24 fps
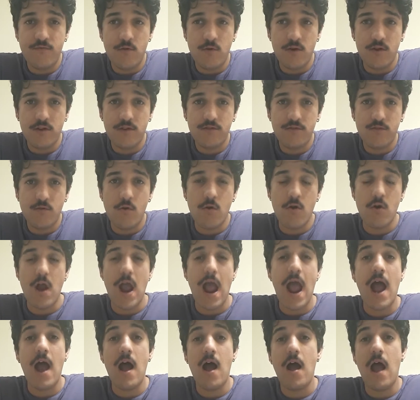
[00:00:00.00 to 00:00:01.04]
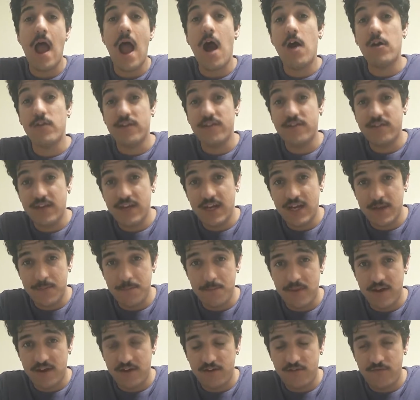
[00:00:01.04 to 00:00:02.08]
voice, or how to sing
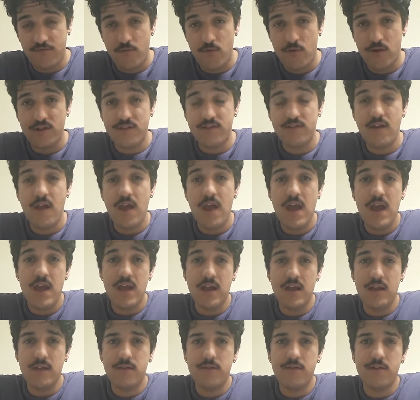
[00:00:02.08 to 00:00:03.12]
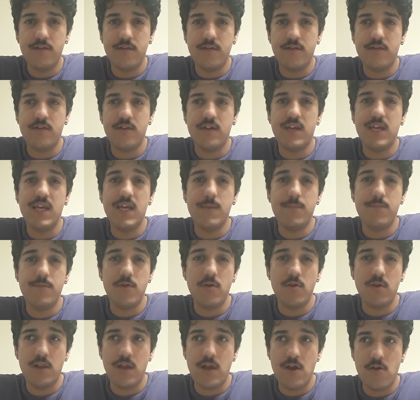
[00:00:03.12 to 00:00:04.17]
in mixed voice, is to keep
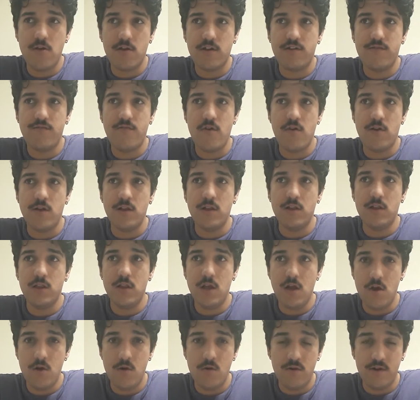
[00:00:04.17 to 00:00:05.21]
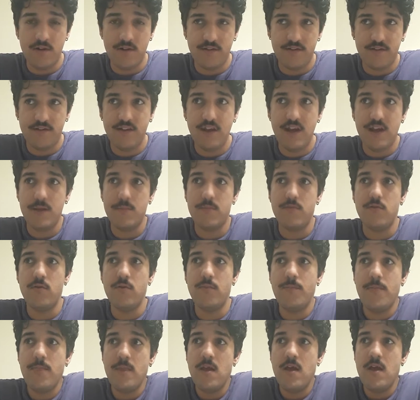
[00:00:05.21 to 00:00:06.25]
your larynx very low and
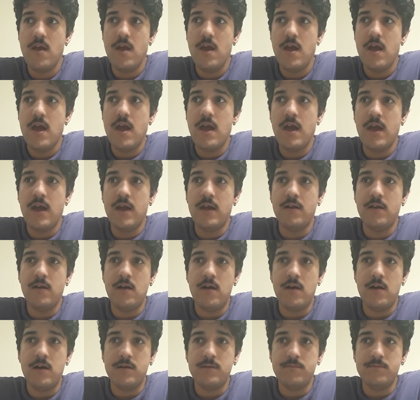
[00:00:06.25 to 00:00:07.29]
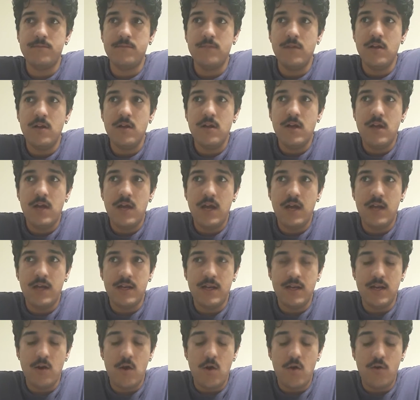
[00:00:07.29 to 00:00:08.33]
stable. And
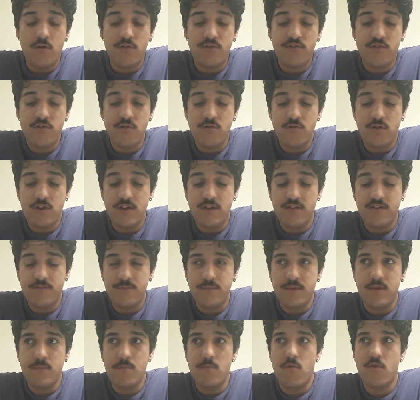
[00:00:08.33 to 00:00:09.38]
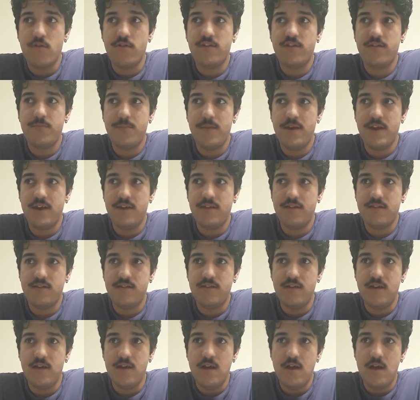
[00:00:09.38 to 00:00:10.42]
it also gives me more space